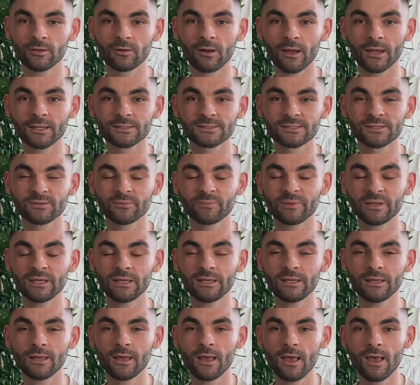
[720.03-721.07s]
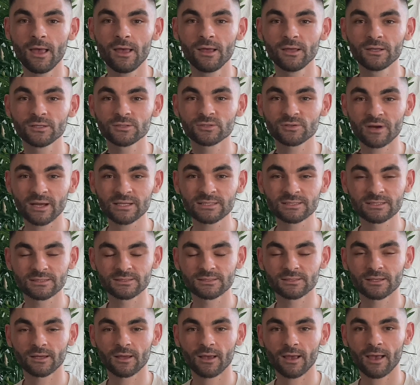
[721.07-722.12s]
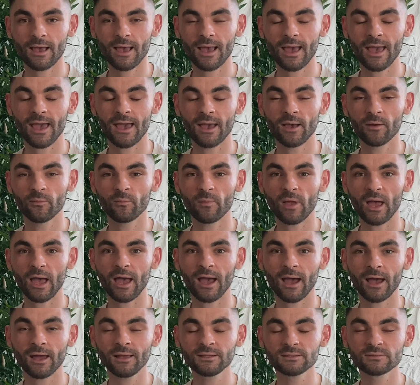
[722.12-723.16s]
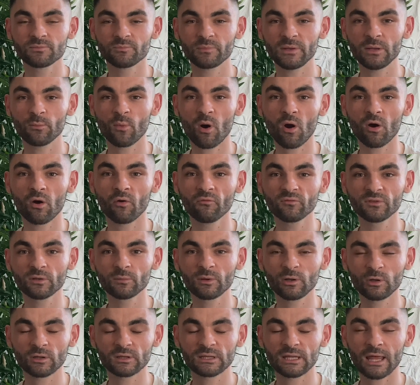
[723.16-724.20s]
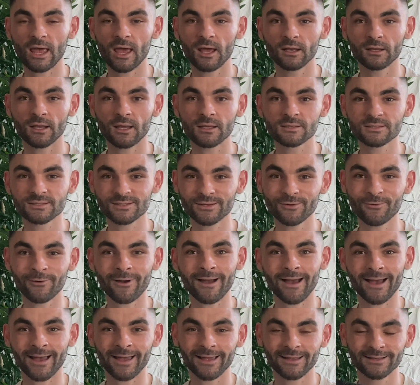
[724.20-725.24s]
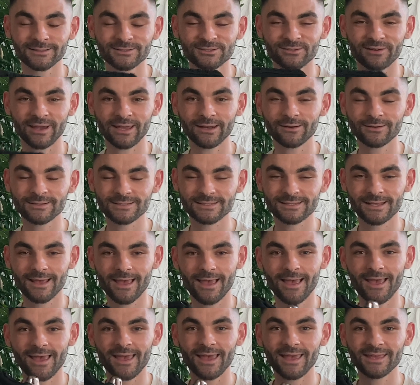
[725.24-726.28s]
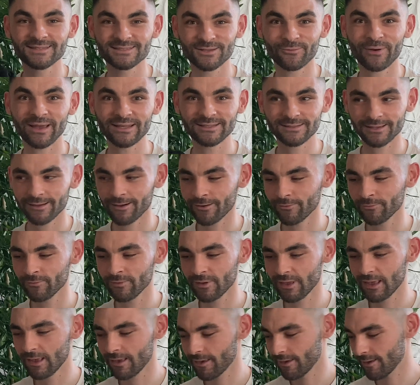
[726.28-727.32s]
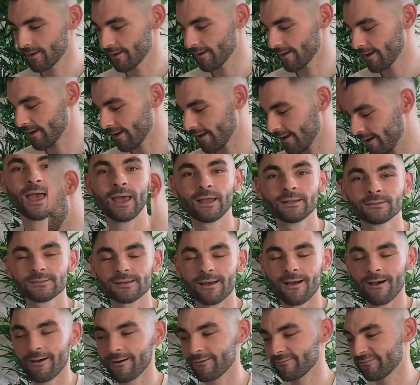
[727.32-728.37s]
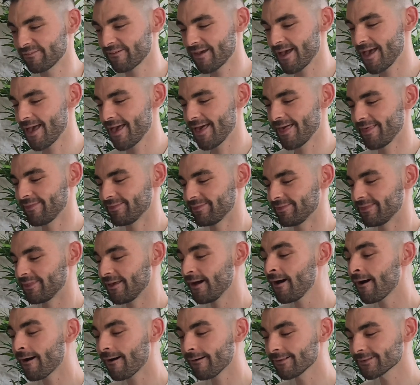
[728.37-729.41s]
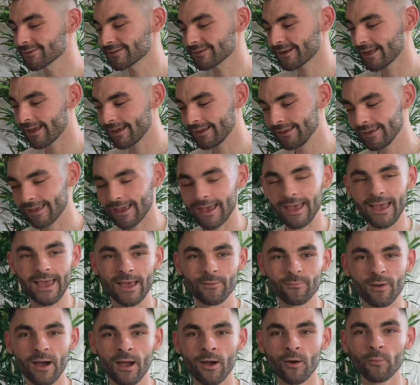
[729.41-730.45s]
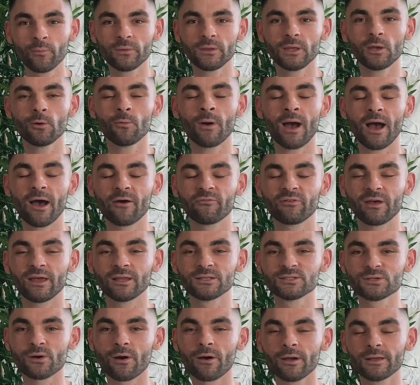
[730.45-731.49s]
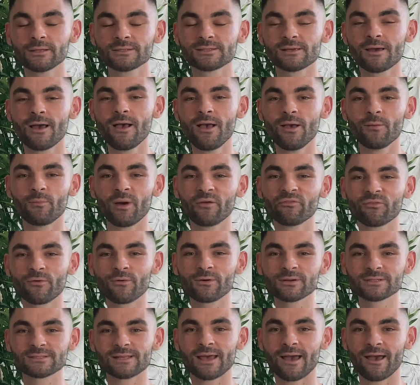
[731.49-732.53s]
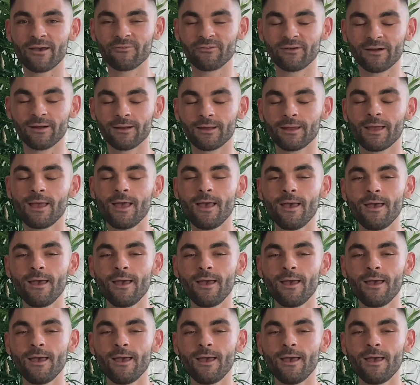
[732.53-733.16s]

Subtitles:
like to be dressed and be more comfortable, then a suit and trainers is the way to go. The end of the haul today. I hope you have enjoyed my first ever